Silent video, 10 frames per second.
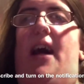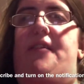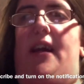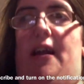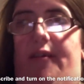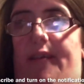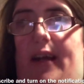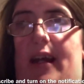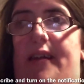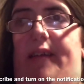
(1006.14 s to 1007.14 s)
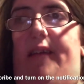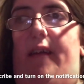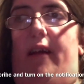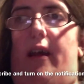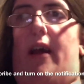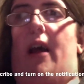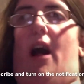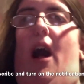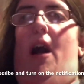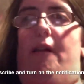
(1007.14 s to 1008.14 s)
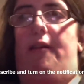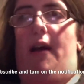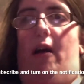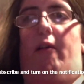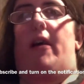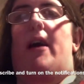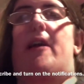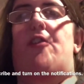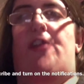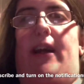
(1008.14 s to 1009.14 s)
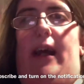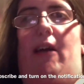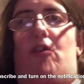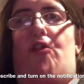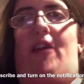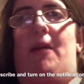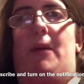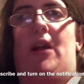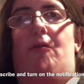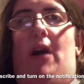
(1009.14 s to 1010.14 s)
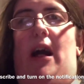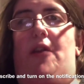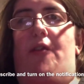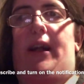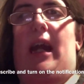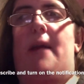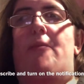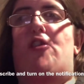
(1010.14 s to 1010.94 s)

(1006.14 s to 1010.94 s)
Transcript: at the end slate. Also, check out Trina Minute 100 Games